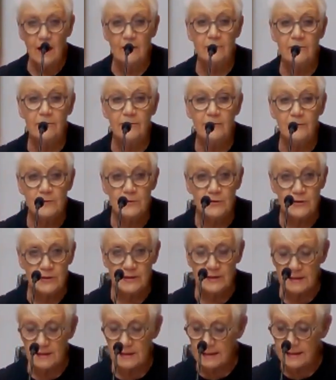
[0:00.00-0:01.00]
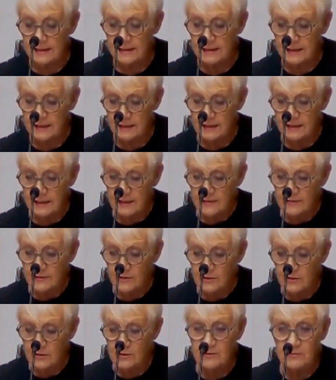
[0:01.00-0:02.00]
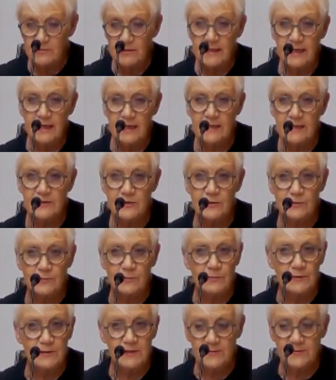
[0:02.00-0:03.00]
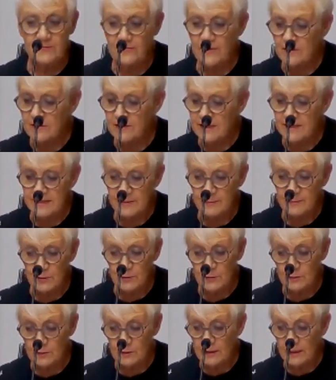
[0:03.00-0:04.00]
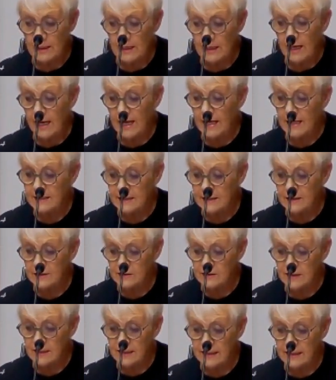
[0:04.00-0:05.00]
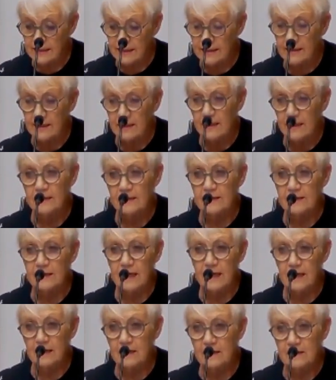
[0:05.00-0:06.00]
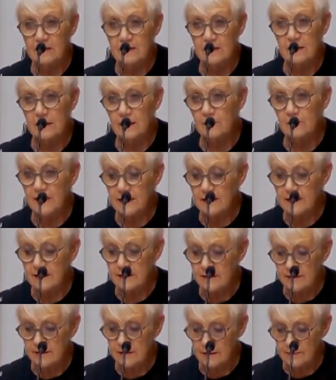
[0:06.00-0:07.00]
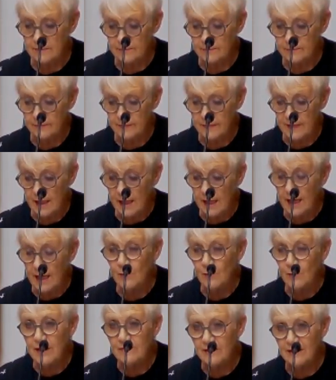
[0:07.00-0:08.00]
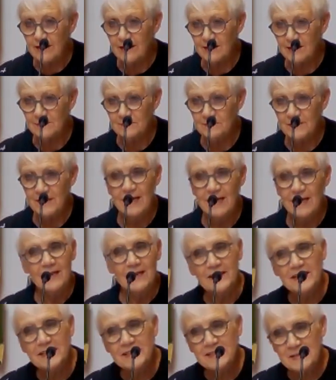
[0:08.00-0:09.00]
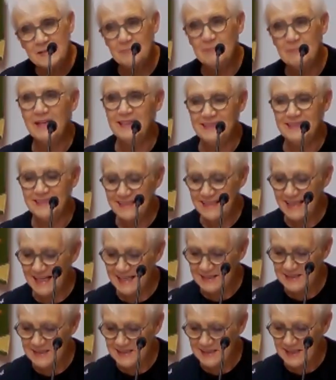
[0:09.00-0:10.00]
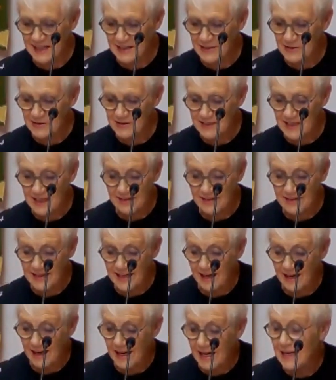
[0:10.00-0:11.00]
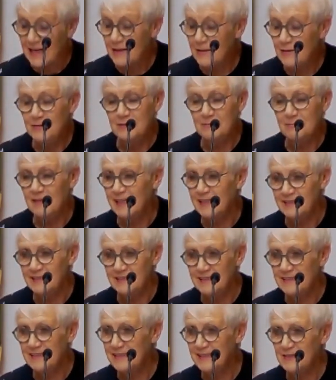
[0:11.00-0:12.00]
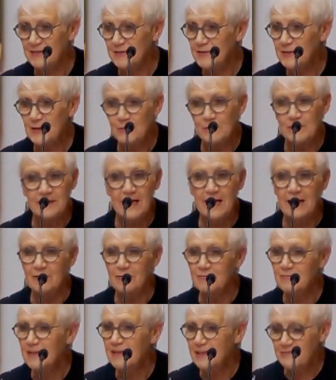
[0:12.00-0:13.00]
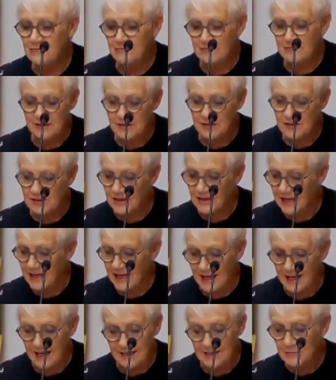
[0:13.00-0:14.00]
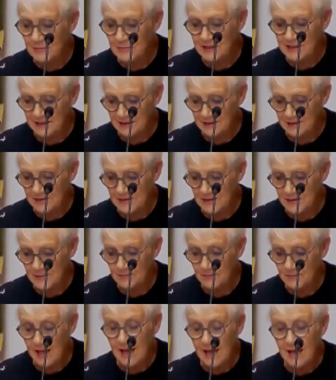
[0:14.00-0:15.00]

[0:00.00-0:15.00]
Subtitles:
Unfortunately, the congregation was very small and elderly and lacked a minister. However, this meant, as secretary, I could make decisions without reference to anyone else.